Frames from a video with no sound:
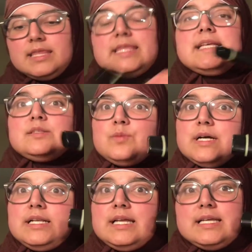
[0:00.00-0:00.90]
This
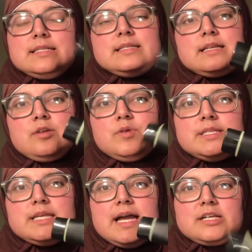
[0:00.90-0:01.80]
one is
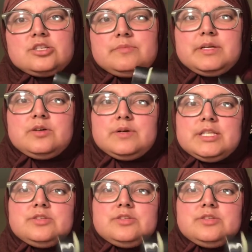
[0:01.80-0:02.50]
going to actually be going